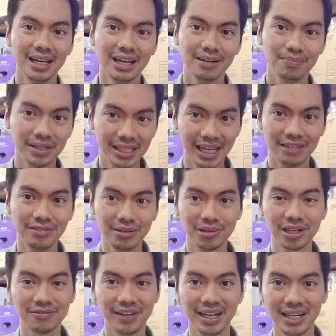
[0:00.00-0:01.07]
But then we
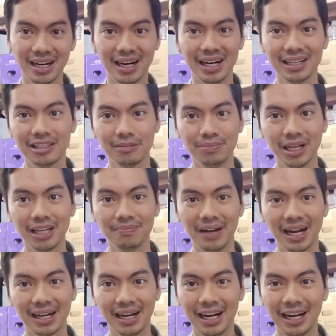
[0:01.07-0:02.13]
work very hard to bring it
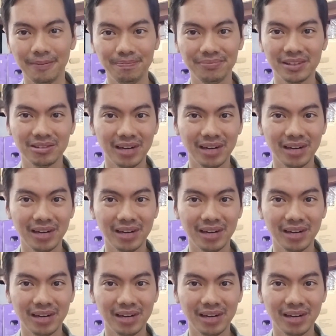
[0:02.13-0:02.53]
back up.